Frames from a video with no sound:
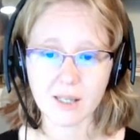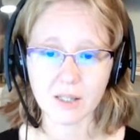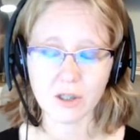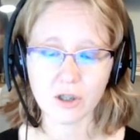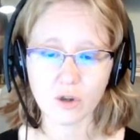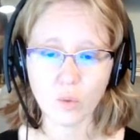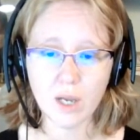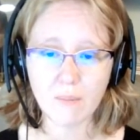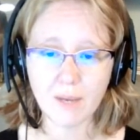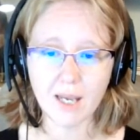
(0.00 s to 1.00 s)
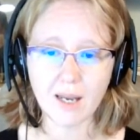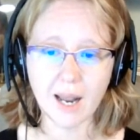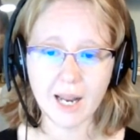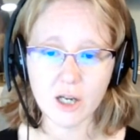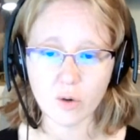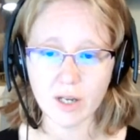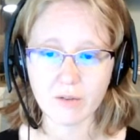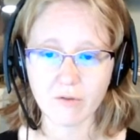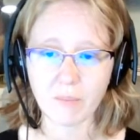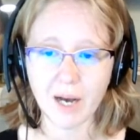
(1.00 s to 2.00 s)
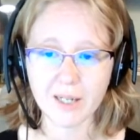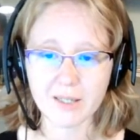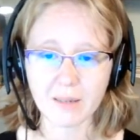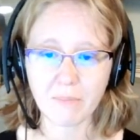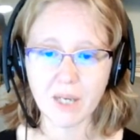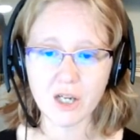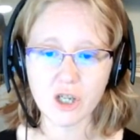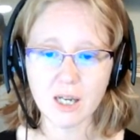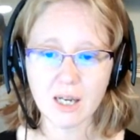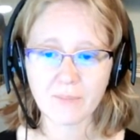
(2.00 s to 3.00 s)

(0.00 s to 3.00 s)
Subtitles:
extreme heat. Adrian from Huntington Beach.